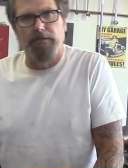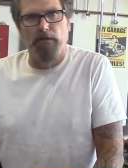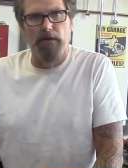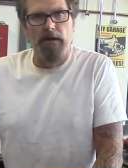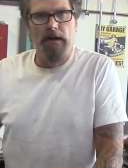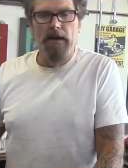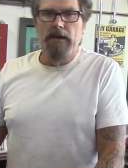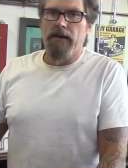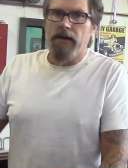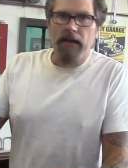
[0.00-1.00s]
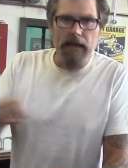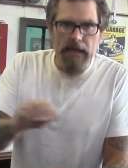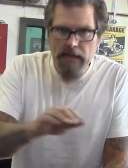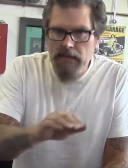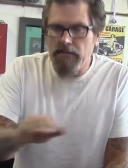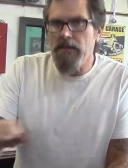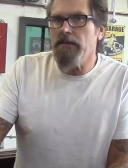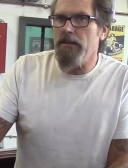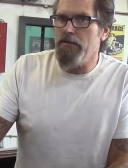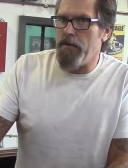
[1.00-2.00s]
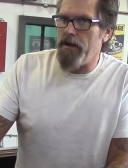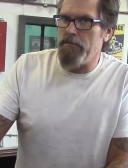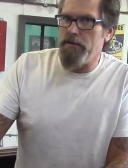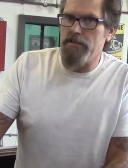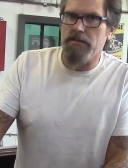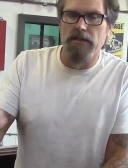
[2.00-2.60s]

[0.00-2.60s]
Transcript: the floor. Anything that you might have missed,